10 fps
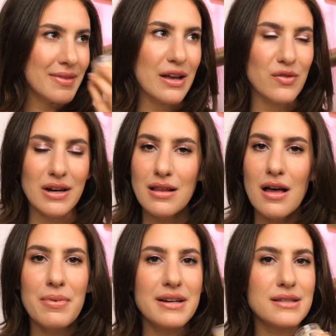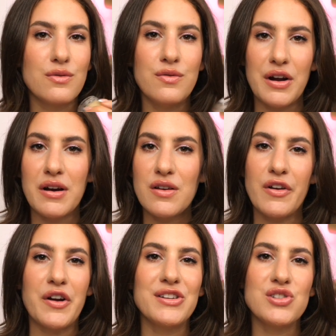like vanilla, but it's very,
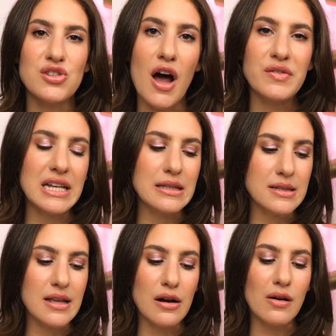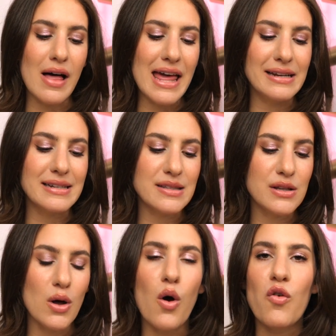very soft and subtle, and it
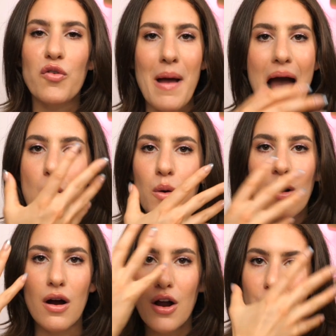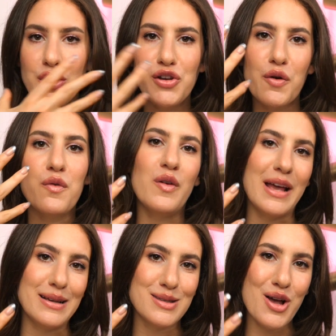doesn't overpower your
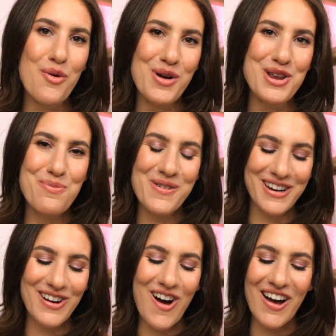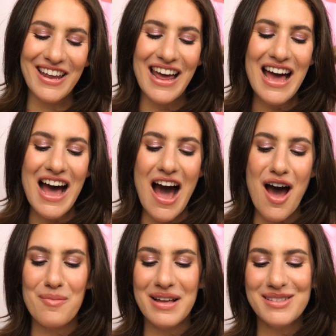face when you put it on.
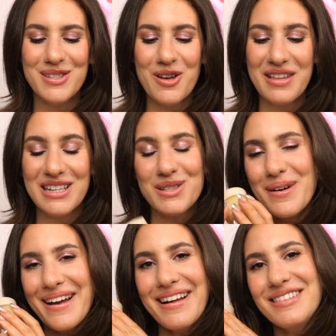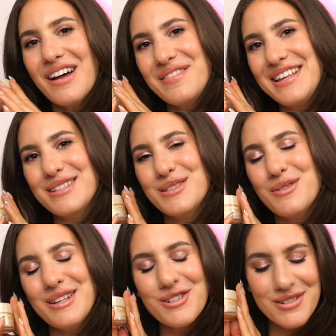Um, and so that's why I love these. So
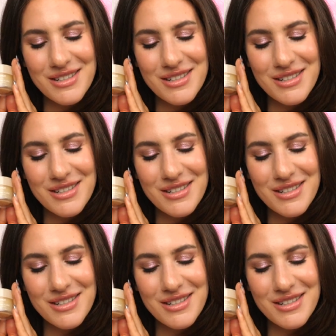these are